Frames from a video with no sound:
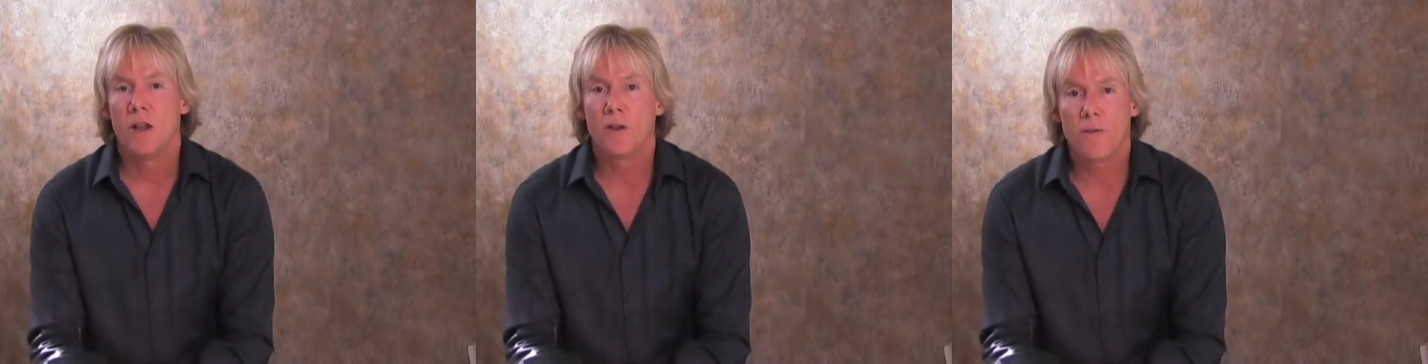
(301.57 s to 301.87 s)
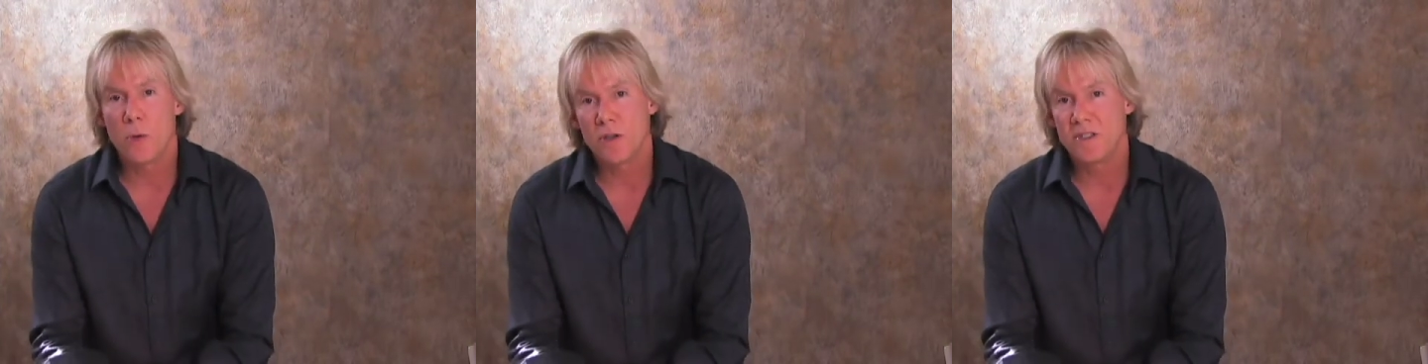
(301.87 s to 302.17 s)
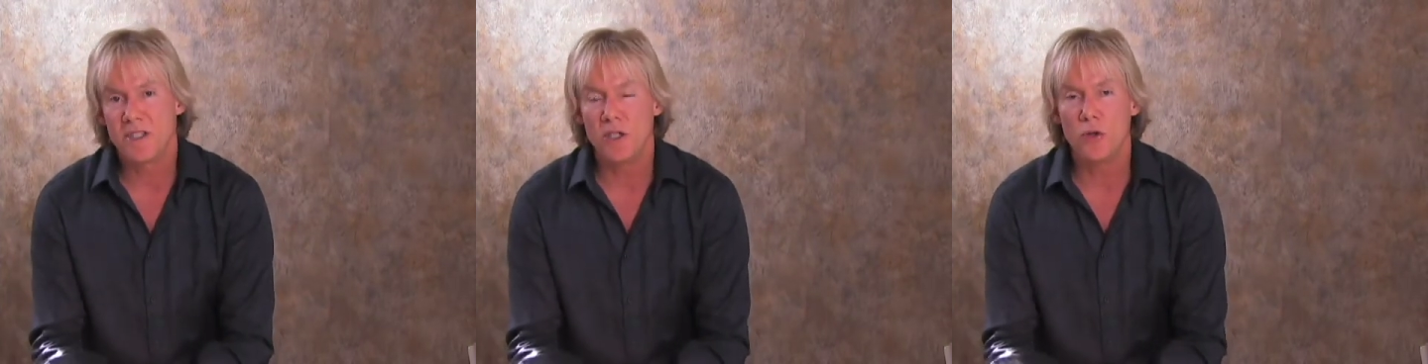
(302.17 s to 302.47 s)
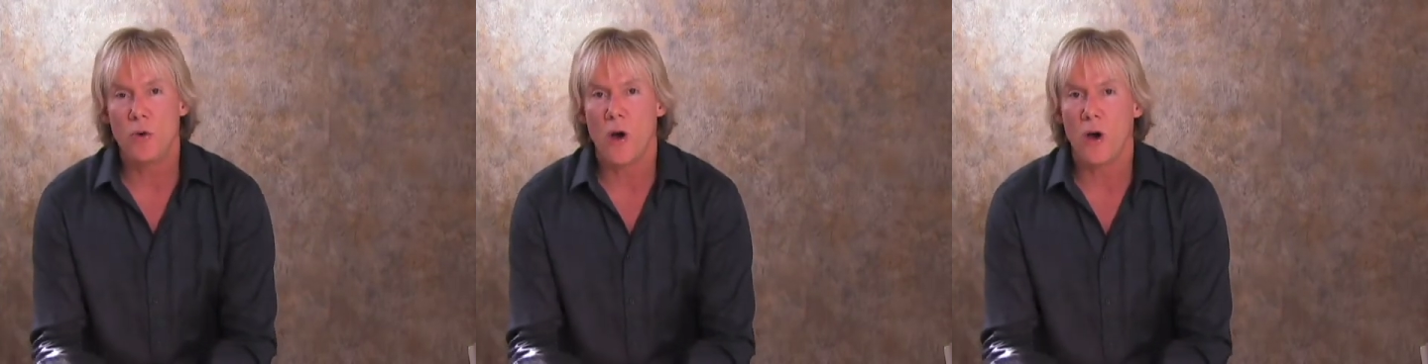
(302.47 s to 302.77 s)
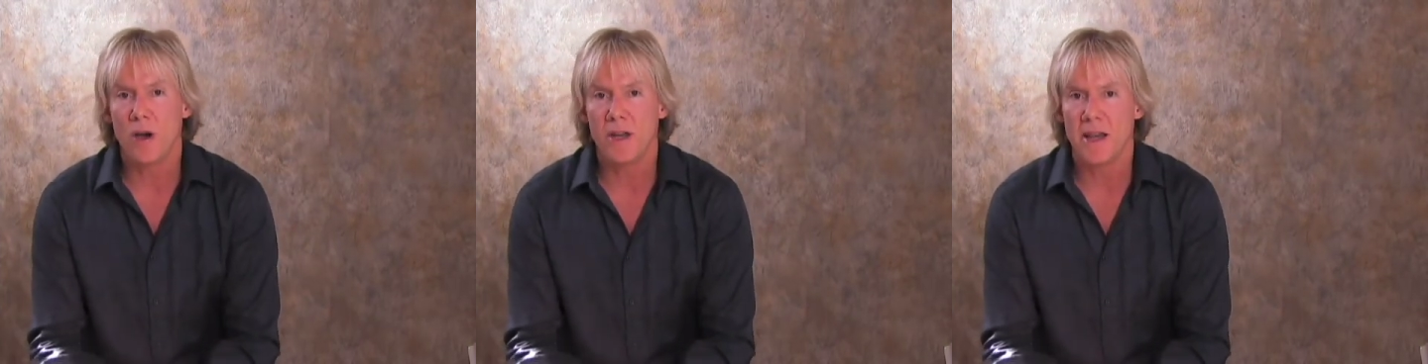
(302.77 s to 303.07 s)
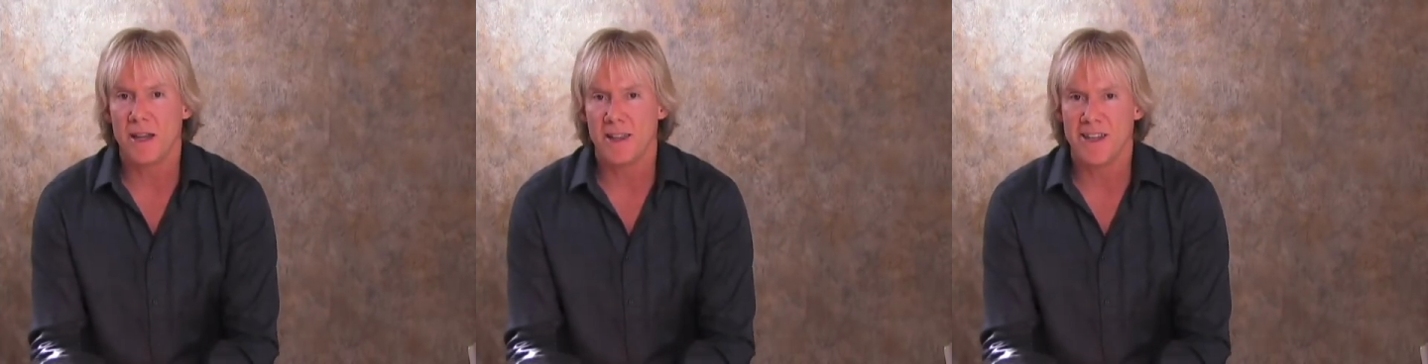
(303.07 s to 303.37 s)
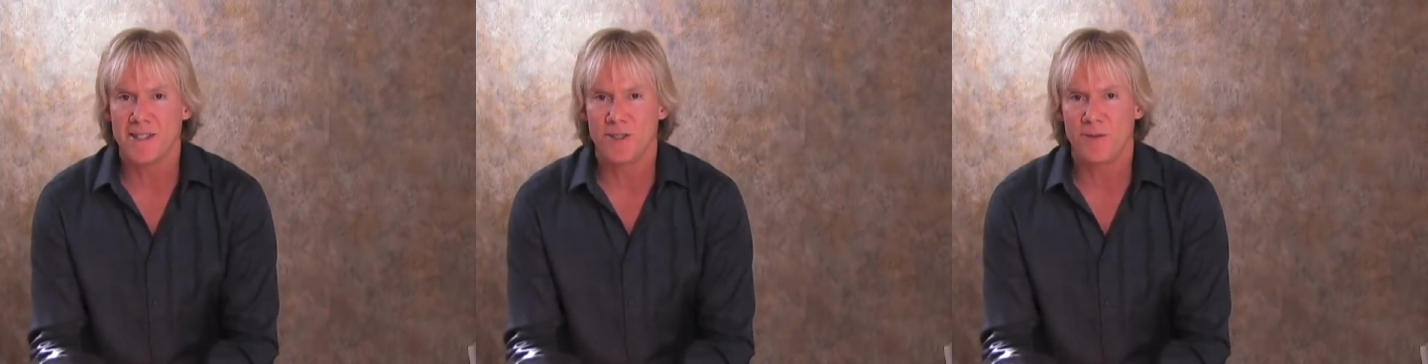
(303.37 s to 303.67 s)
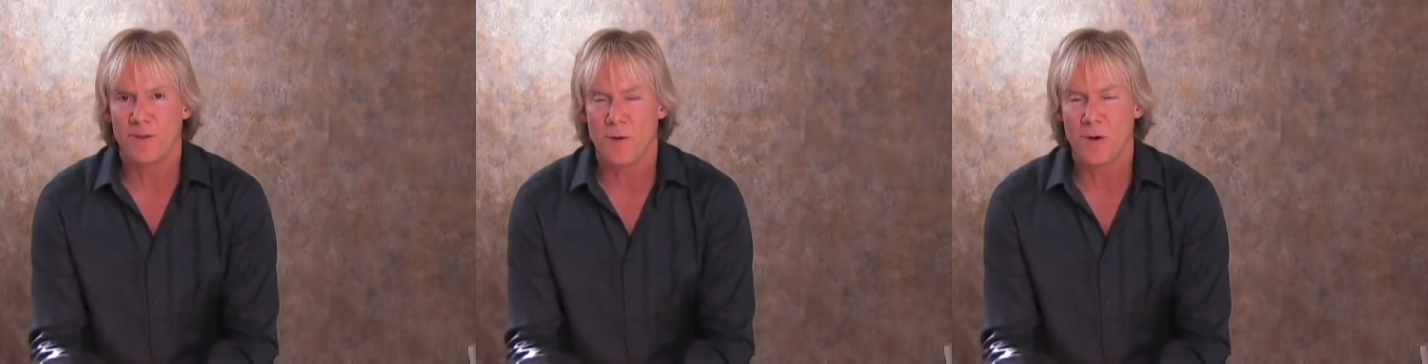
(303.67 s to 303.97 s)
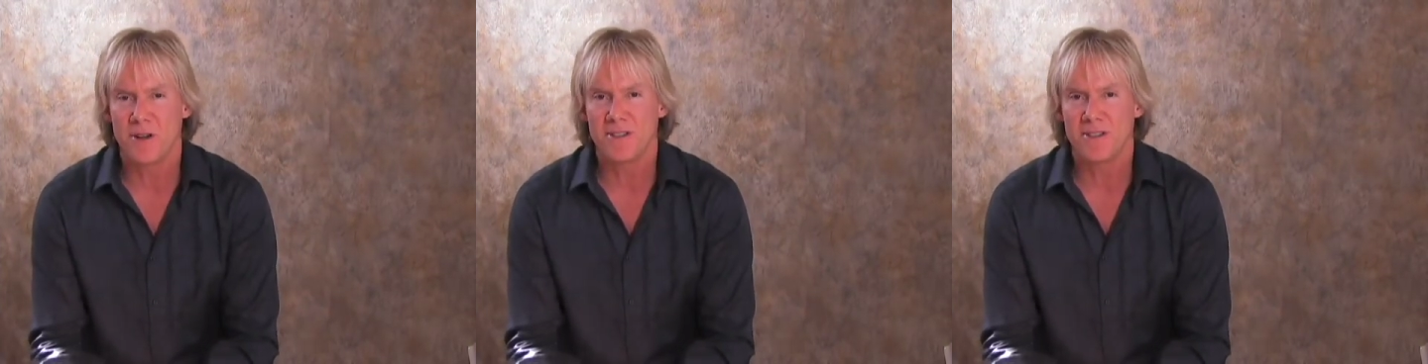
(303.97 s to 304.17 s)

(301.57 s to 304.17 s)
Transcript: Look forward to see you on lesson four,